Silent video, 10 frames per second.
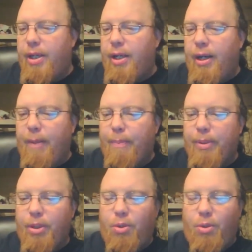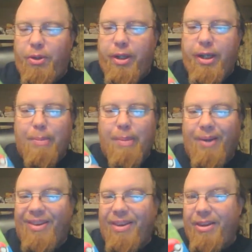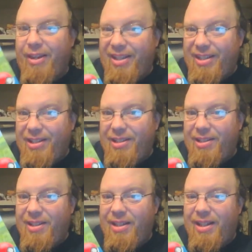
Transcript: Uh, but the cool thing about this